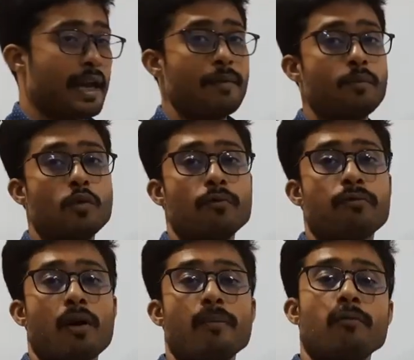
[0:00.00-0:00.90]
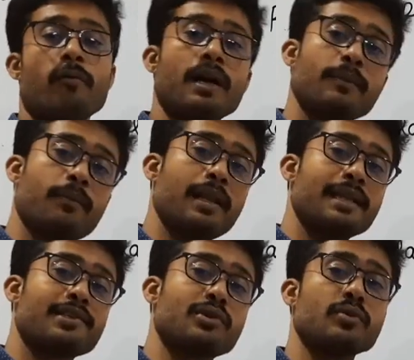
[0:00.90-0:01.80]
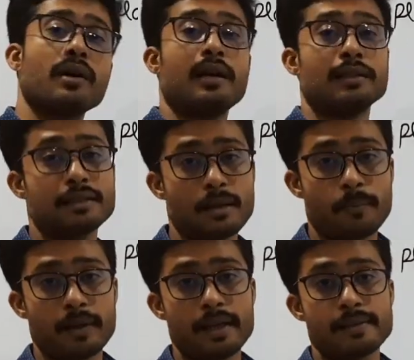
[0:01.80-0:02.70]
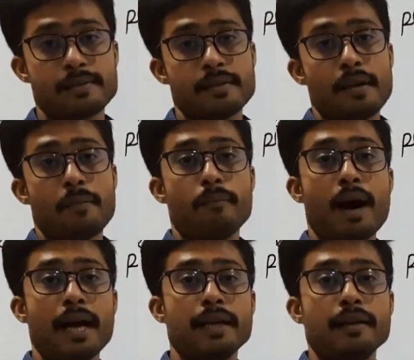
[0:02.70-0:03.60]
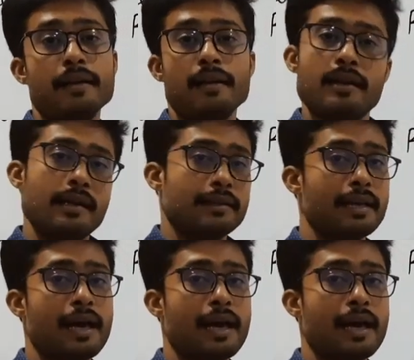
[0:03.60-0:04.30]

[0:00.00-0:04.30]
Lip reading: can move from one place to another place they